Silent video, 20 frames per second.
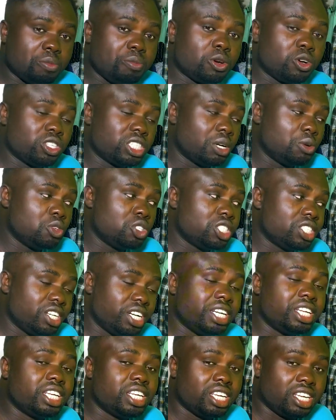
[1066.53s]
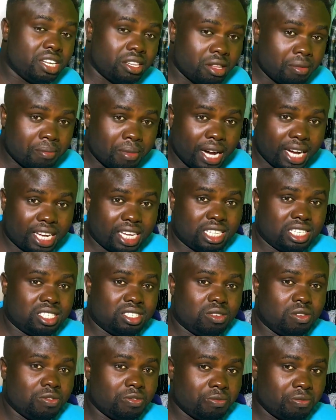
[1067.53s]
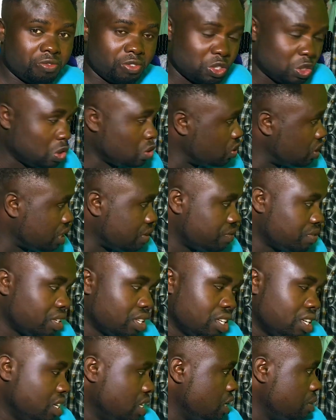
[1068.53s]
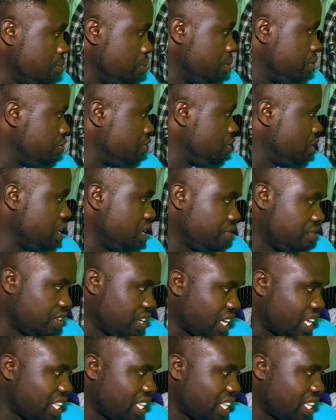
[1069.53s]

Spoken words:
because I was ready in the market of photography before even